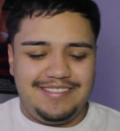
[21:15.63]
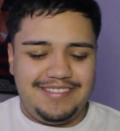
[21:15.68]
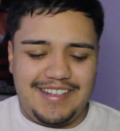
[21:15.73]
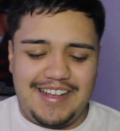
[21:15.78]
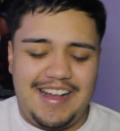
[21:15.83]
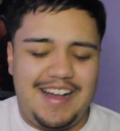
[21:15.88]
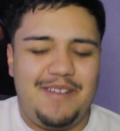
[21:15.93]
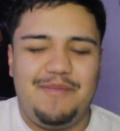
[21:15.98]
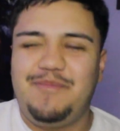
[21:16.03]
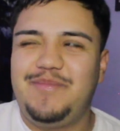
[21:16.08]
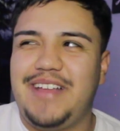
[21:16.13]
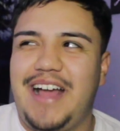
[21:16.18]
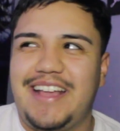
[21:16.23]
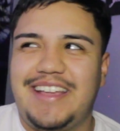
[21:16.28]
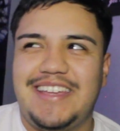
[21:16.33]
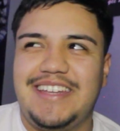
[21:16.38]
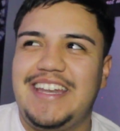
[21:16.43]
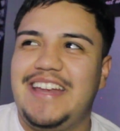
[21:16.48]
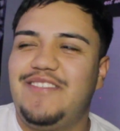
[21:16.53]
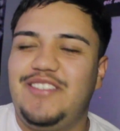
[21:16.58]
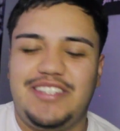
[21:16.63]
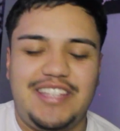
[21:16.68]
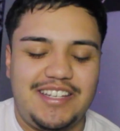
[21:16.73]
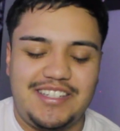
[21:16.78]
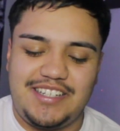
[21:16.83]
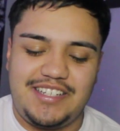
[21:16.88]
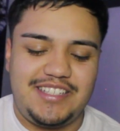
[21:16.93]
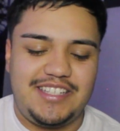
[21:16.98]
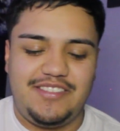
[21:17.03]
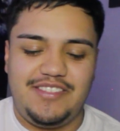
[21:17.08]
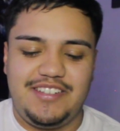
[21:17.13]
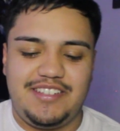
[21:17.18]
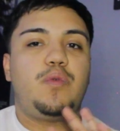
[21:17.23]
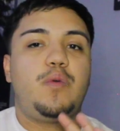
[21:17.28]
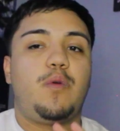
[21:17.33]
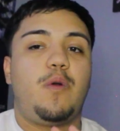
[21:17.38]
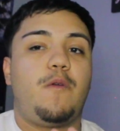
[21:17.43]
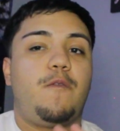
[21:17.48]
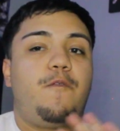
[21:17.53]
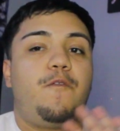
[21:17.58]
I can never take shit serious. We
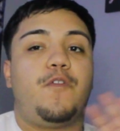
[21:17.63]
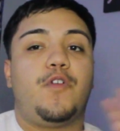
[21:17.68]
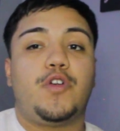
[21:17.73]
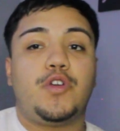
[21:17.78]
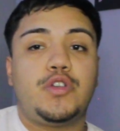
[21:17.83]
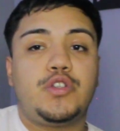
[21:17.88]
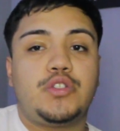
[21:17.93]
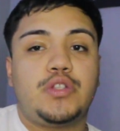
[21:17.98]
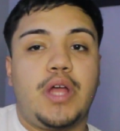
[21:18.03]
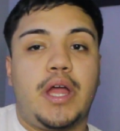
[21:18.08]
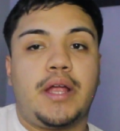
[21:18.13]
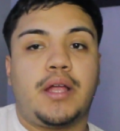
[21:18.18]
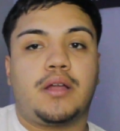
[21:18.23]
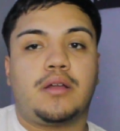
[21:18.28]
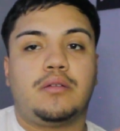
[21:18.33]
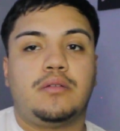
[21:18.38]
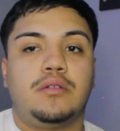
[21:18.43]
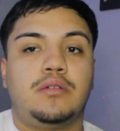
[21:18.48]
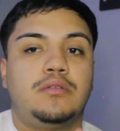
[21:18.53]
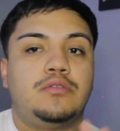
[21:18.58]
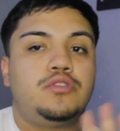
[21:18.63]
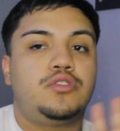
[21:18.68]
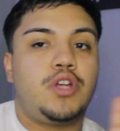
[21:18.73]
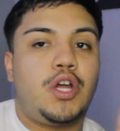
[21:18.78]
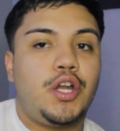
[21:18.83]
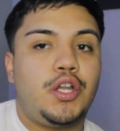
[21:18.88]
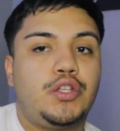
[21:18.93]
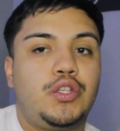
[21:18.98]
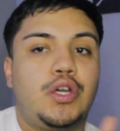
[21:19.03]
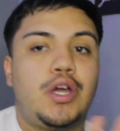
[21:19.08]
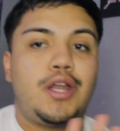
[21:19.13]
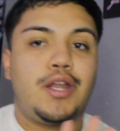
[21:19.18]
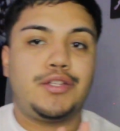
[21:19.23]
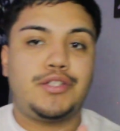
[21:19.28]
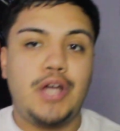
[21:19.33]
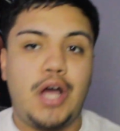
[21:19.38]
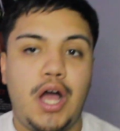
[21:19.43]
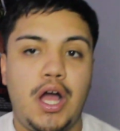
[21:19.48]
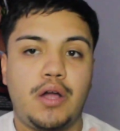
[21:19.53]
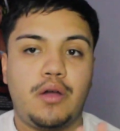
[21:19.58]
were first like started to kind of
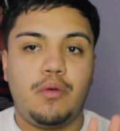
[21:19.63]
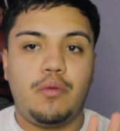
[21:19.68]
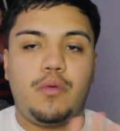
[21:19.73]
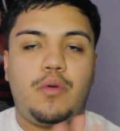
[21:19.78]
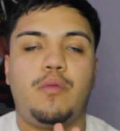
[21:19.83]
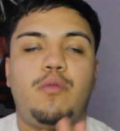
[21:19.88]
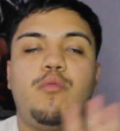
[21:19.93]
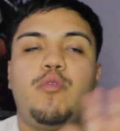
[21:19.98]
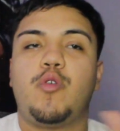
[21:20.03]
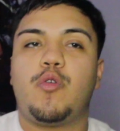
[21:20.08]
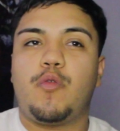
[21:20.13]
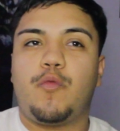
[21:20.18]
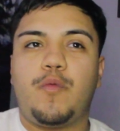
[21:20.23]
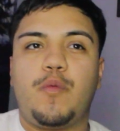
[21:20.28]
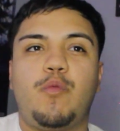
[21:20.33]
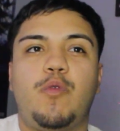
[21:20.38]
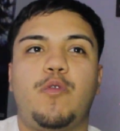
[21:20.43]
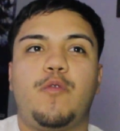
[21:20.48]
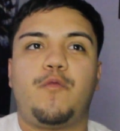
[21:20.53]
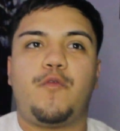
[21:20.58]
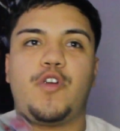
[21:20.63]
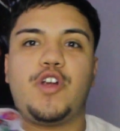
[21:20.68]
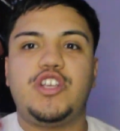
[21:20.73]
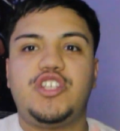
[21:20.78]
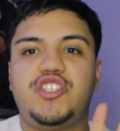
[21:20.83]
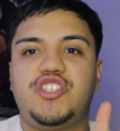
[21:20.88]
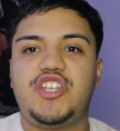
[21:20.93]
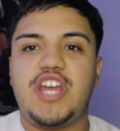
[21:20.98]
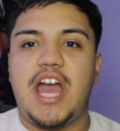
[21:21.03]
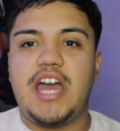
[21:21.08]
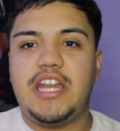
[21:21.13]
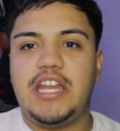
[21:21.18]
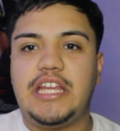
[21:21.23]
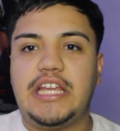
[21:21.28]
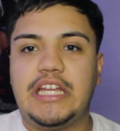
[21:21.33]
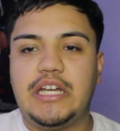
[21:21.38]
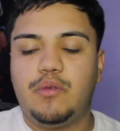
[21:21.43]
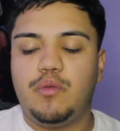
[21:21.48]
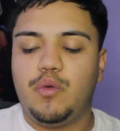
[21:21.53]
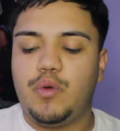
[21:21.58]
talk, or when we were first
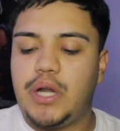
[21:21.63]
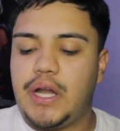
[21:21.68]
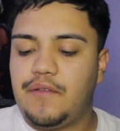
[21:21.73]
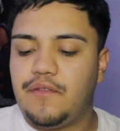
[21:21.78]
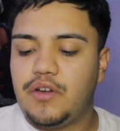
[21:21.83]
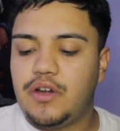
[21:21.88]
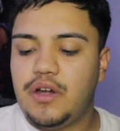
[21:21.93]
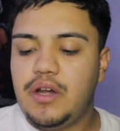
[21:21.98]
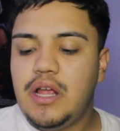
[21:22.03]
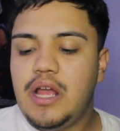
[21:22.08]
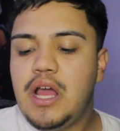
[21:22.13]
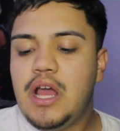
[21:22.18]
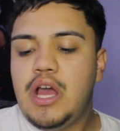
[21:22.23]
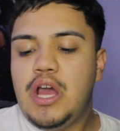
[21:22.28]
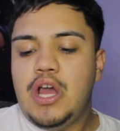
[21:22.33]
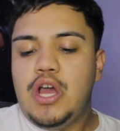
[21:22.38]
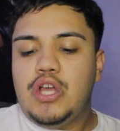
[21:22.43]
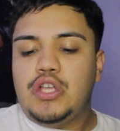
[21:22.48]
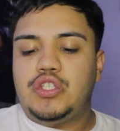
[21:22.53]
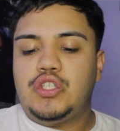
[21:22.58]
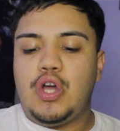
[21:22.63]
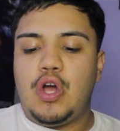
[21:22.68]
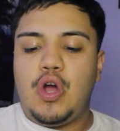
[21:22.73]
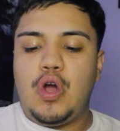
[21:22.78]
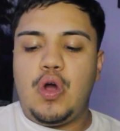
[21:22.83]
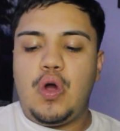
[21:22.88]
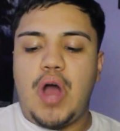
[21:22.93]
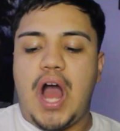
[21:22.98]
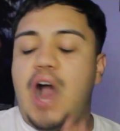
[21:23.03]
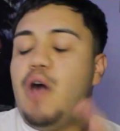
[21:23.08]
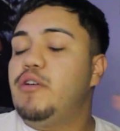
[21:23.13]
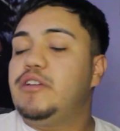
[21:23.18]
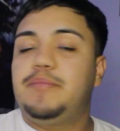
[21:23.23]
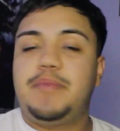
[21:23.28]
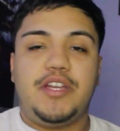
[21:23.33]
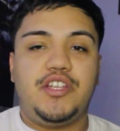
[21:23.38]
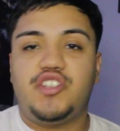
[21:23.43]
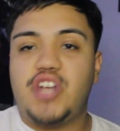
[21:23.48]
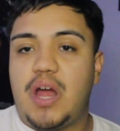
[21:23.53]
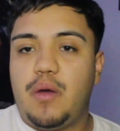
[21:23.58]
chatting or whatever. So I was
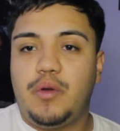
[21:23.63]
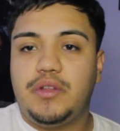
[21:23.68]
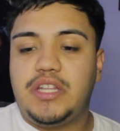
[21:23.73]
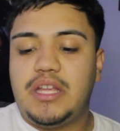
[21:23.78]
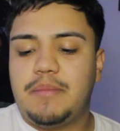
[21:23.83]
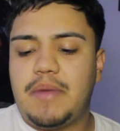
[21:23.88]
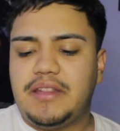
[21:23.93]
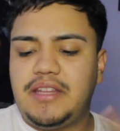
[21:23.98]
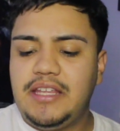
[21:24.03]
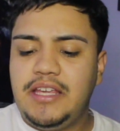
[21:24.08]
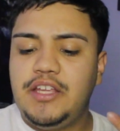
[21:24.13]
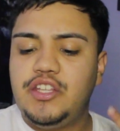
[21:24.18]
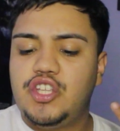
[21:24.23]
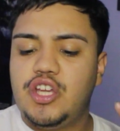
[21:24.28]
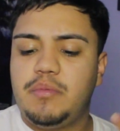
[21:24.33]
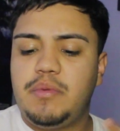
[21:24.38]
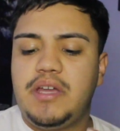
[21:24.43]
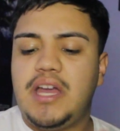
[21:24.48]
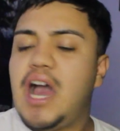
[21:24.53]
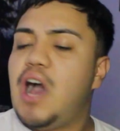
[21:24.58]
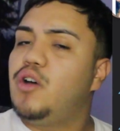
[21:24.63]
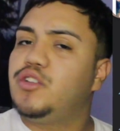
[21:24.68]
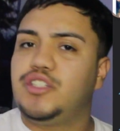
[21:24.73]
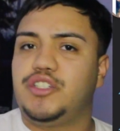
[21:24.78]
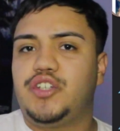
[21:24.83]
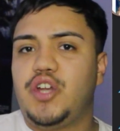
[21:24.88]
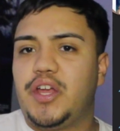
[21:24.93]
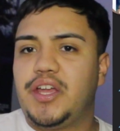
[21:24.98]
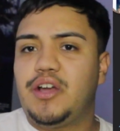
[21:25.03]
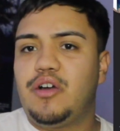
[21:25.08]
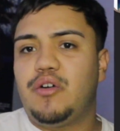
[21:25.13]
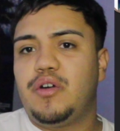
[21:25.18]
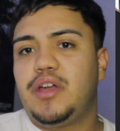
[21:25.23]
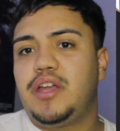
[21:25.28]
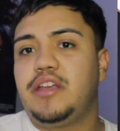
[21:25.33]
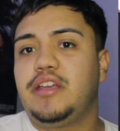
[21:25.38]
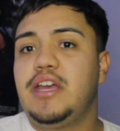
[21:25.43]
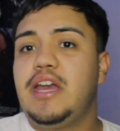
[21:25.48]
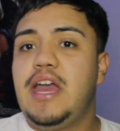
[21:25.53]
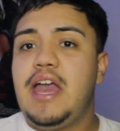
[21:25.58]
being dry with him. I think he told me, how's your day
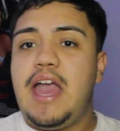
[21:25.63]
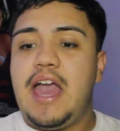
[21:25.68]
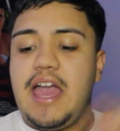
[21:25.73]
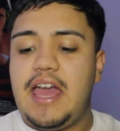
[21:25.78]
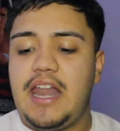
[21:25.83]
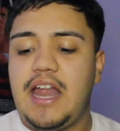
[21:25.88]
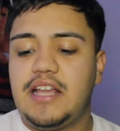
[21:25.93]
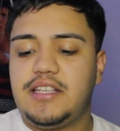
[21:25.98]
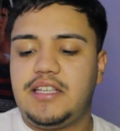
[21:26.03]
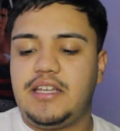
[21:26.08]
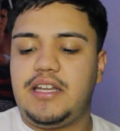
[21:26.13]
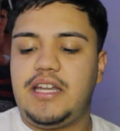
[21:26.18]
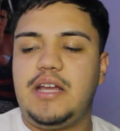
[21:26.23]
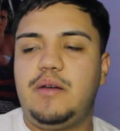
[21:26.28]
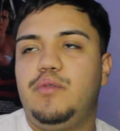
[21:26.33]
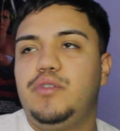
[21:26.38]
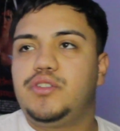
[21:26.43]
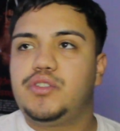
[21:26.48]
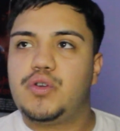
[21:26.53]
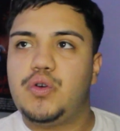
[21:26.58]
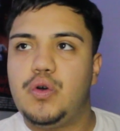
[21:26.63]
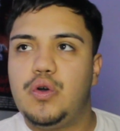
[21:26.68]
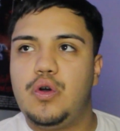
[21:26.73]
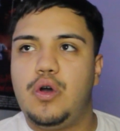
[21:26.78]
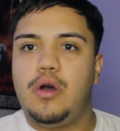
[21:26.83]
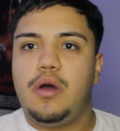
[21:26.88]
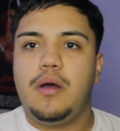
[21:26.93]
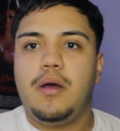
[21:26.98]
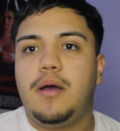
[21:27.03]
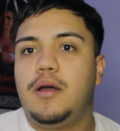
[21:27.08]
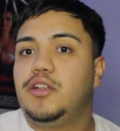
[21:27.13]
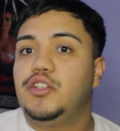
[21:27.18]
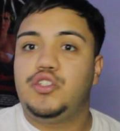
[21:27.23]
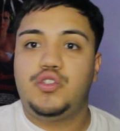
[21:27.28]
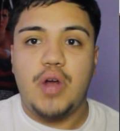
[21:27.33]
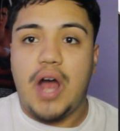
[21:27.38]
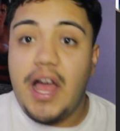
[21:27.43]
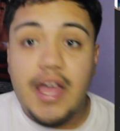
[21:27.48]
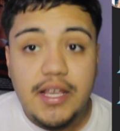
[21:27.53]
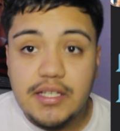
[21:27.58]
going? And I said, it was cool.
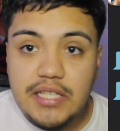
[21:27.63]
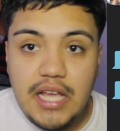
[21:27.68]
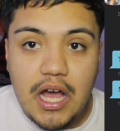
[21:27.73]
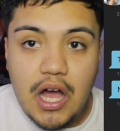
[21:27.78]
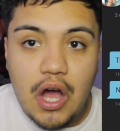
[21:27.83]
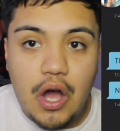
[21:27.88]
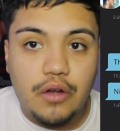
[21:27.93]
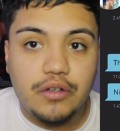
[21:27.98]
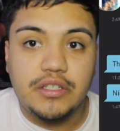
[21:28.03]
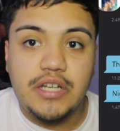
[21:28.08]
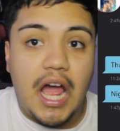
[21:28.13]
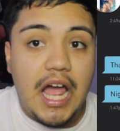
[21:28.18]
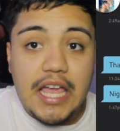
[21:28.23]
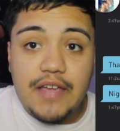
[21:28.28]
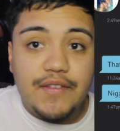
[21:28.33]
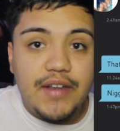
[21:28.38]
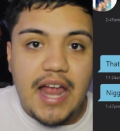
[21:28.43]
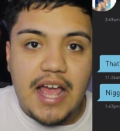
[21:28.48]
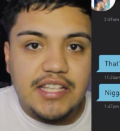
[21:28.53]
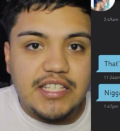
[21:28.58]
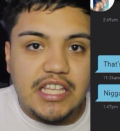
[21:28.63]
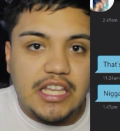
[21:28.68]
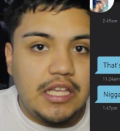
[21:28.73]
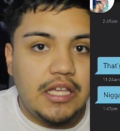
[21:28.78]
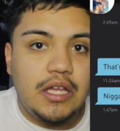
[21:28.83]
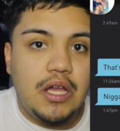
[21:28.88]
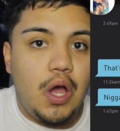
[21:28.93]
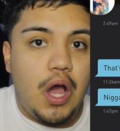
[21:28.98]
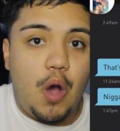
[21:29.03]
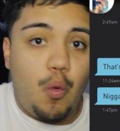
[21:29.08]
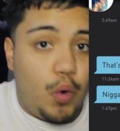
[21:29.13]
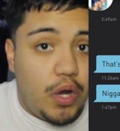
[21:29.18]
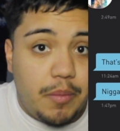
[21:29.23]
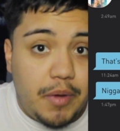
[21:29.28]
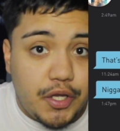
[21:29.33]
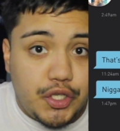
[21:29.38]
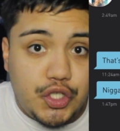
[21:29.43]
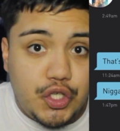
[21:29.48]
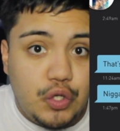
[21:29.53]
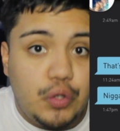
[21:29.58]
Dry as hell. Not even asking, what
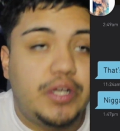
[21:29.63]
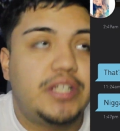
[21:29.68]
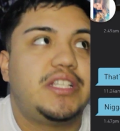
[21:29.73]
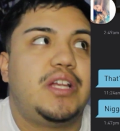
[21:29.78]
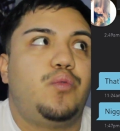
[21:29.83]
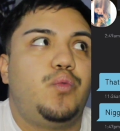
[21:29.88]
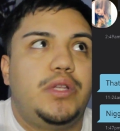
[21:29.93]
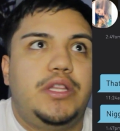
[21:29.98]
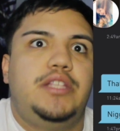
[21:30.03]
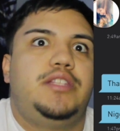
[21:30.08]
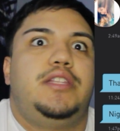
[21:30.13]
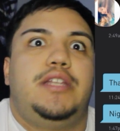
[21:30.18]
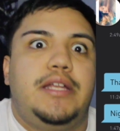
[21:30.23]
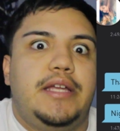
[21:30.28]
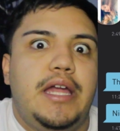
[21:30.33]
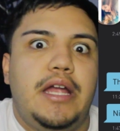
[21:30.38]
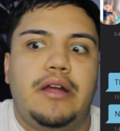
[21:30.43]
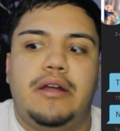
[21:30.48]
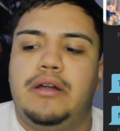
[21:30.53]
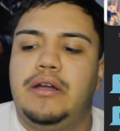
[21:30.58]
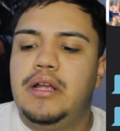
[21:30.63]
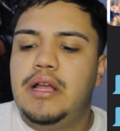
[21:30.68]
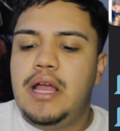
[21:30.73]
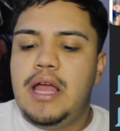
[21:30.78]
about you? Because I really didn't care.